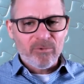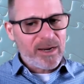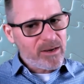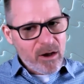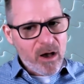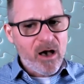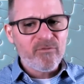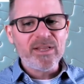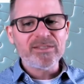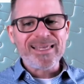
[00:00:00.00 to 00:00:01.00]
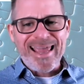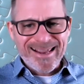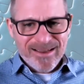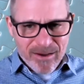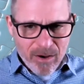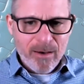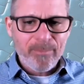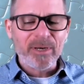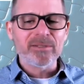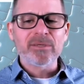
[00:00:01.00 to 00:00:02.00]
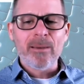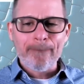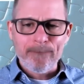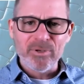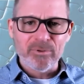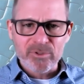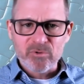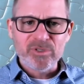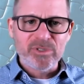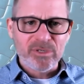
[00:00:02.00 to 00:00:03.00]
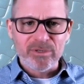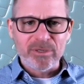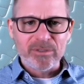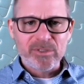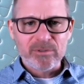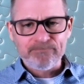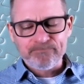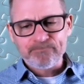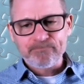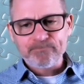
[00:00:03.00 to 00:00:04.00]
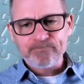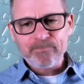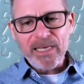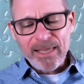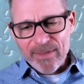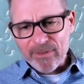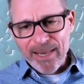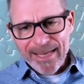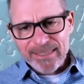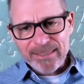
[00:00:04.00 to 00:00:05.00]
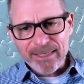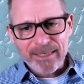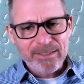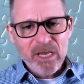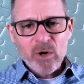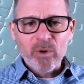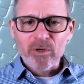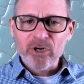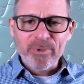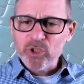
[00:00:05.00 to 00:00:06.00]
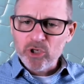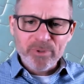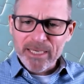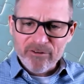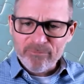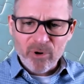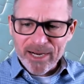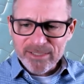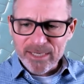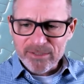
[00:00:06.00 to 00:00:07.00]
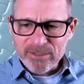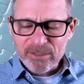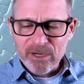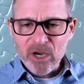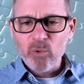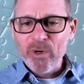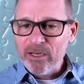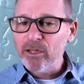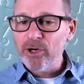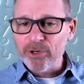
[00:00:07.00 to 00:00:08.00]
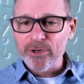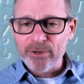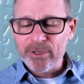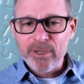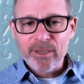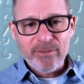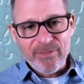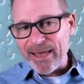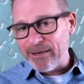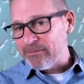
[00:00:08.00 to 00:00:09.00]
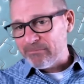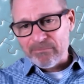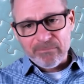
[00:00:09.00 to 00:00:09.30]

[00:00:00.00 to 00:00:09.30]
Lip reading: right? Confidence and competence builds resilience. And then the last thing is we learned about duplicative processes. We learned that